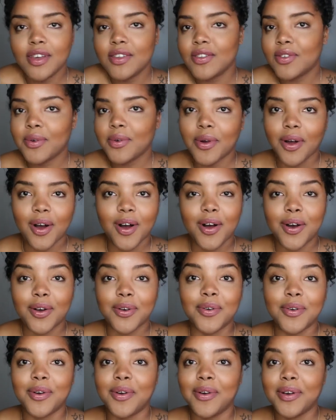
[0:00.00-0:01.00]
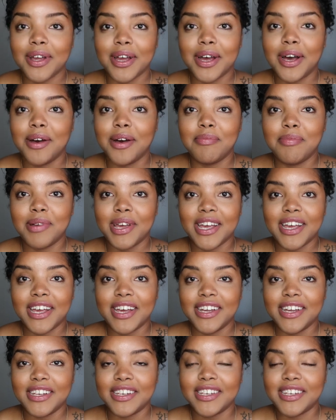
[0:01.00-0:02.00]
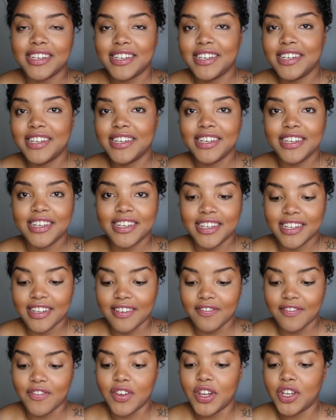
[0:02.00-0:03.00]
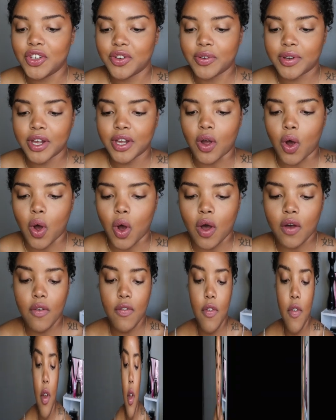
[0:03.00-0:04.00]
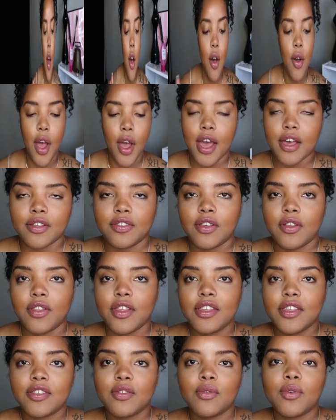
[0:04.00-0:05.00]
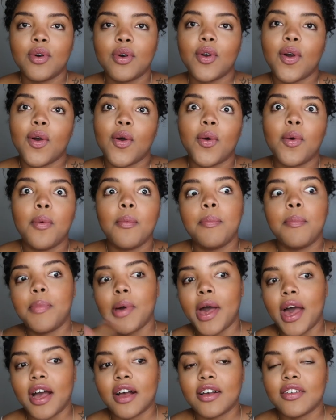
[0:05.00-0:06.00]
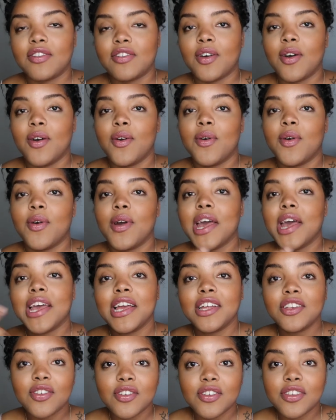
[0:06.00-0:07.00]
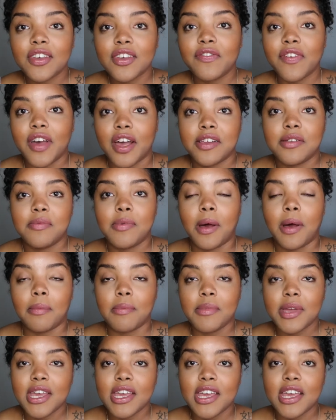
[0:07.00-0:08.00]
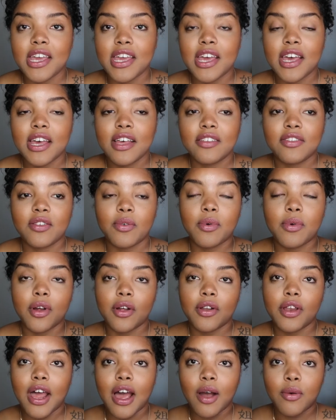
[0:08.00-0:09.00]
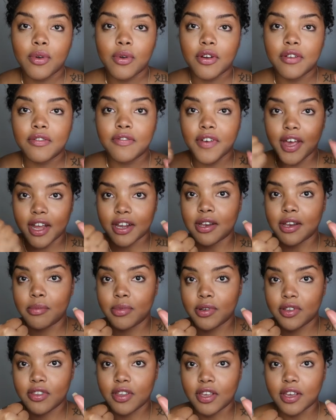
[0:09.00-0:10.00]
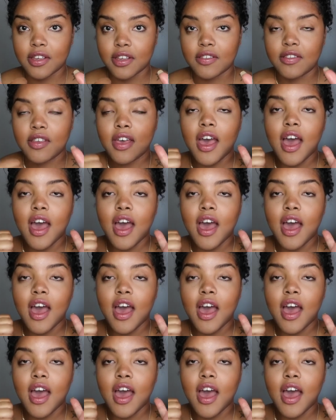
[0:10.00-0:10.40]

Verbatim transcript: So we're all growing up and venturing off. Okay, so this will go back. So interesting fact about me. So we're on now we're on fact number six.